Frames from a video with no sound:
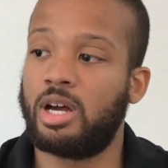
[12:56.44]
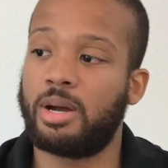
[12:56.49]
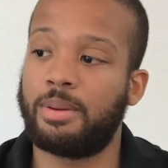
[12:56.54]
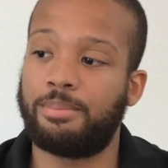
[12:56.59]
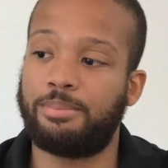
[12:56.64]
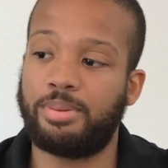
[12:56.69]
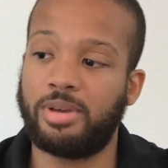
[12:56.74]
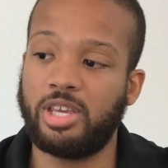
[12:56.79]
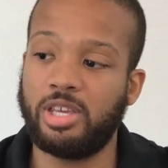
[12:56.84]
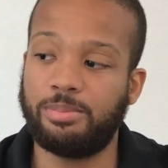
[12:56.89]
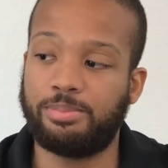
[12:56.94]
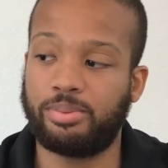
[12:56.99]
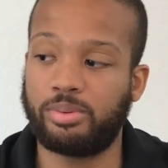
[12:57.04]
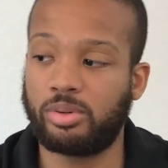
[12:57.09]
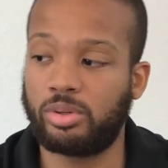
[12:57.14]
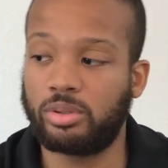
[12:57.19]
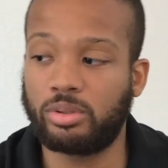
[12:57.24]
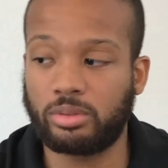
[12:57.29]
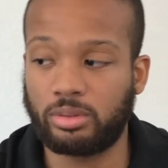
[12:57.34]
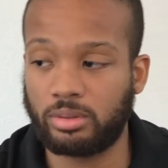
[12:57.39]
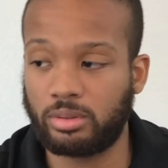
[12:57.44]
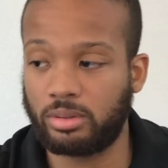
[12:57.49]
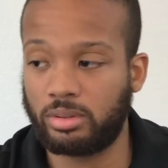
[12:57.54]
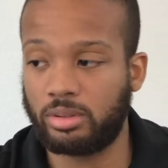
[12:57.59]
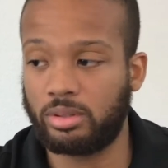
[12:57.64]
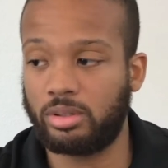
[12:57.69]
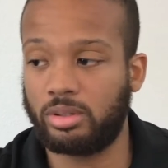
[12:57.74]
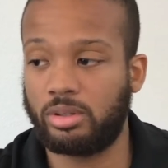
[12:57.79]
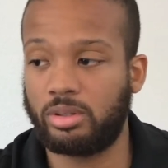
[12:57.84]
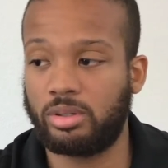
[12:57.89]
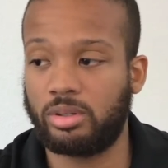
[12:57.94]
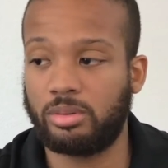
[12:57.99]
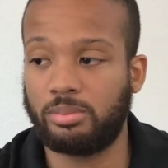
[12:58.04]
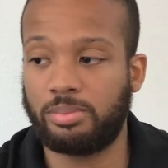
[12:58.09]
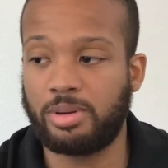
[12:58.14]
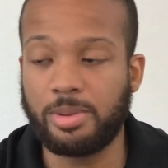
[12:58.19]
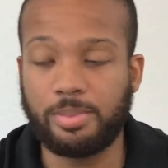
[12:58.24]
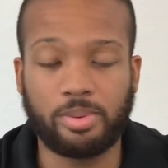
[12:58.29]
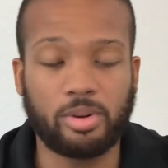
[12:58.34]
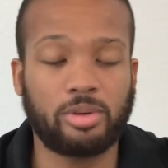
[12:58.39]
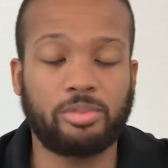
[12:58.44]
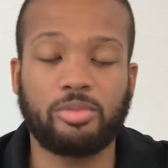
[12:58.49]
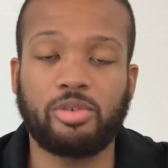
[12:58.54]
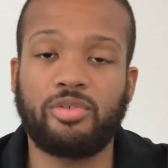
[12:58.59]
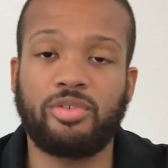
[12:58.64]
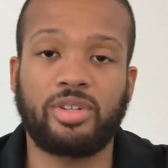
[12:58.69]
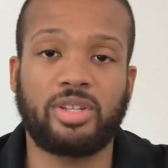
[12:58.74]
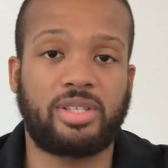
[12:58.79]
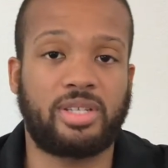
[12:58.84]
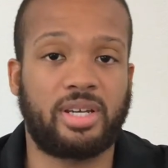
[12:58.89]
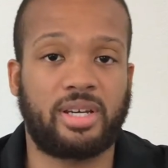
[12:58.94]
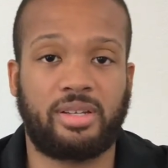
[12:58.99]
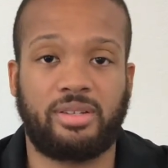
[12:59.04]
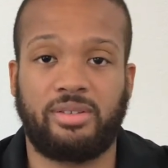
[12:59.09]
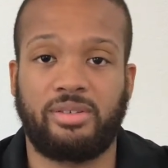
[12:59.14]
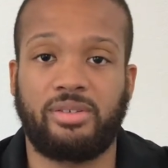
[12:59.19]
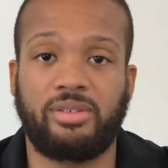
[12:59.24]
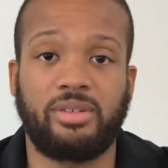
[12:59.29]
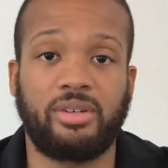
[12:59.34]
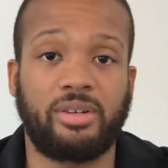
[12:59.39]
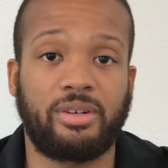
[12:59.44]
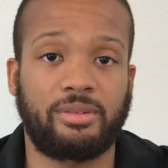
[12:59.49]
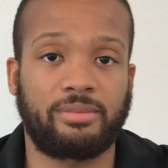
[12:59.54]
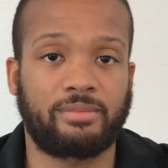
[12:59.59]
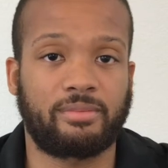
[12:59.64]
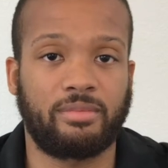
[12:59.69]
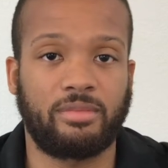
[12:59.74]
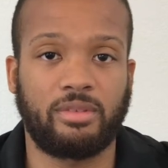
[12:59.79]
People are moving to Texas, y'all.